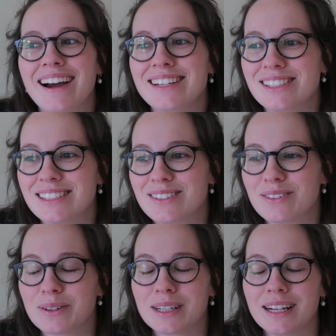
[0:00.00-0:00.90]
I
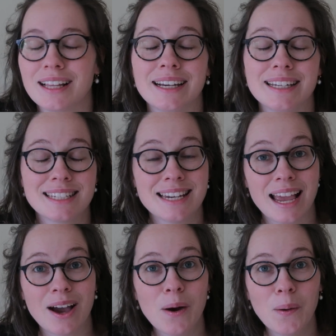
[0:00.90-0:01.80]
just realize
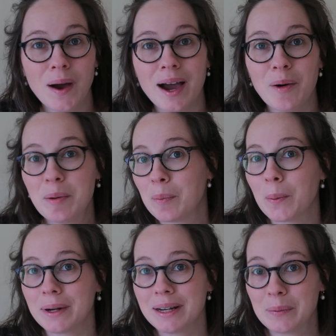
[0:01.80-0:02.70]
now how
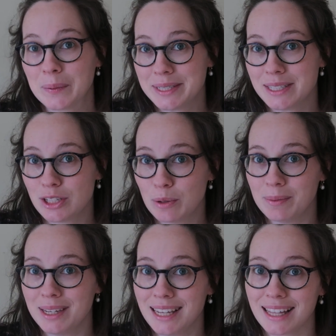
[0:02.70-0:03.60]
important it was to
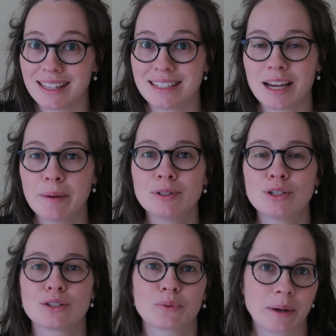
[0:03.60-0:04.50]
me at the time
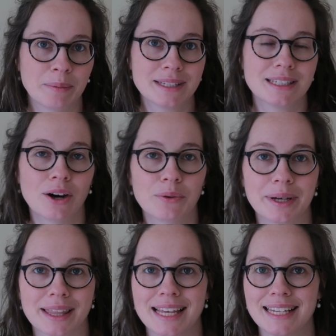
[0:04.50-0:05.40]
to surround
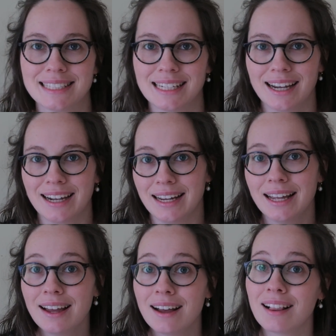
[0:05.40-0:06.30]
myself with things that
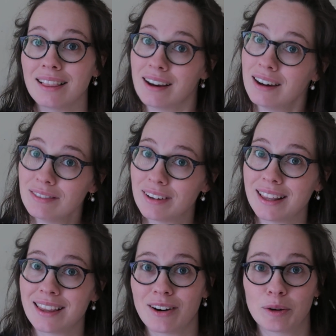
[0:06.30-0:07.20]
I love
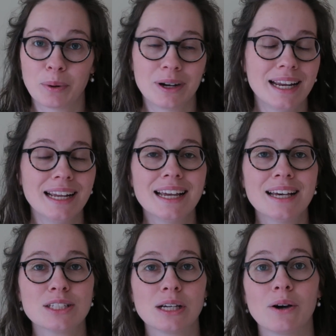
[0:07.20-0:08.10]
and that are pretty.
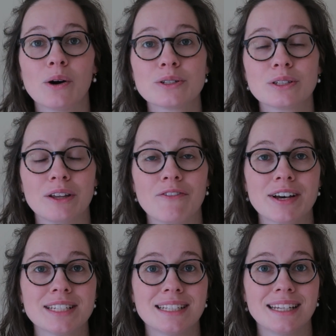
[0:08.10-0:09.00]
So I also
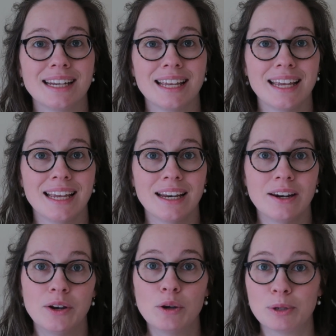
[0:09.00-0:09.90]
invested
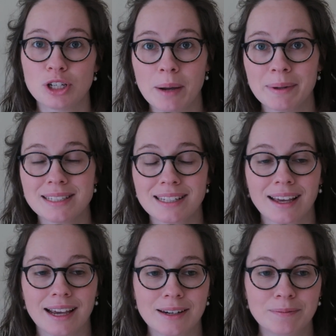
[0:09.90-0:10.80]
in new pajamas
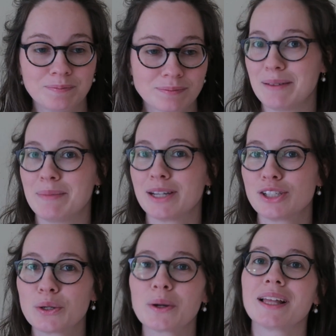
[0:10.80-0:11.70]
again and
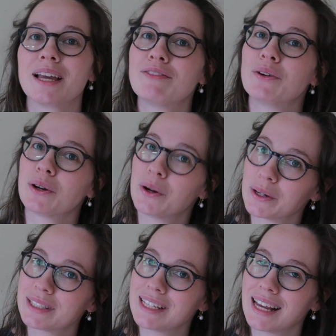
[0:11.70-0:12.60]
make sure that if you're
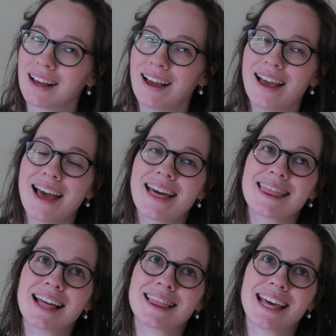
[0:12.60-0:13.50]
nursing
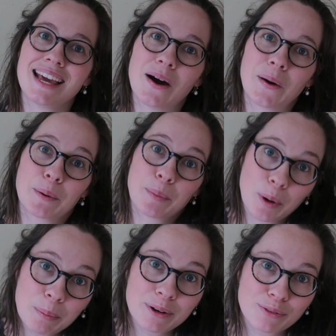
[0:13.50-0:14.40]
that they are
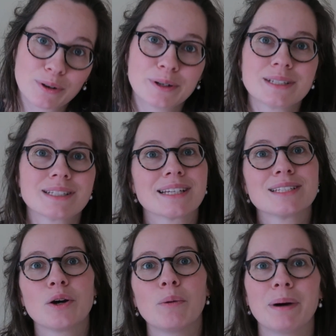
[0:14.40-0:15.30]
appropriate for
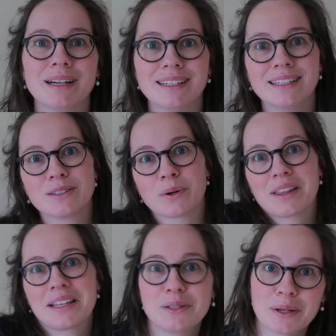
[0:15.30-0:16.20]
nursing. So buttons
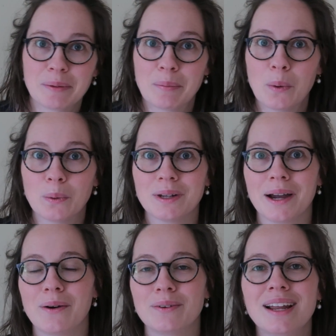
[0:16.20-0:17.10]
or things you can pull
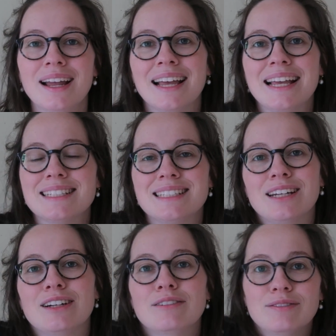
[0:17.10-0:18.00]
down
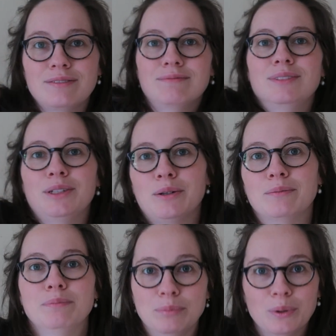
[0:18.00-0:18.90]
instead of, you
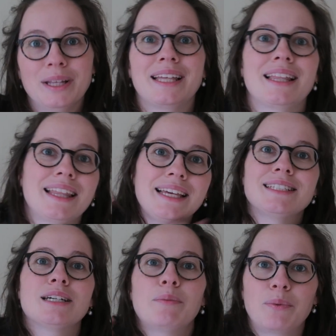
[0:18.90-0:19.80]
know, pulling
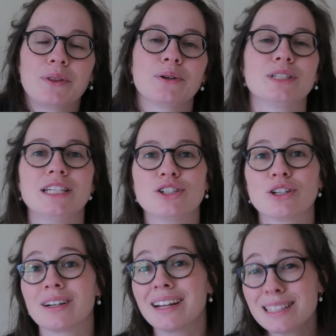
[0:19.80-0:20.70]
things up with your
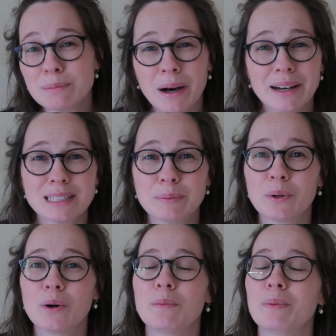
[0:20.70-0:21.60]
t-shirt. It's
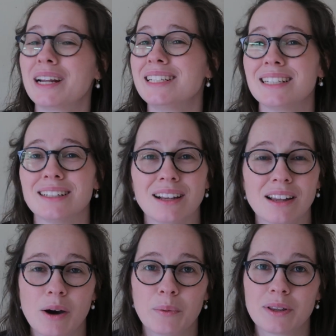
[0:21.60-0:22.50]
possible, but I did it a
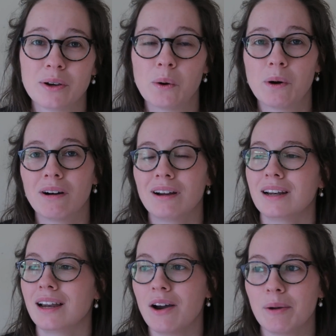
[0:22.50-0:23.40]
lot with Noel
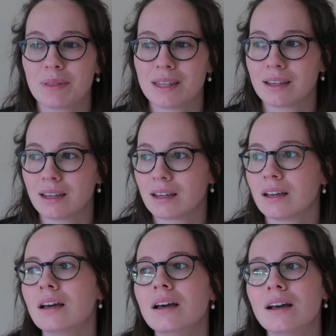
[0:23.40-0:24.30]
and now I'm thinking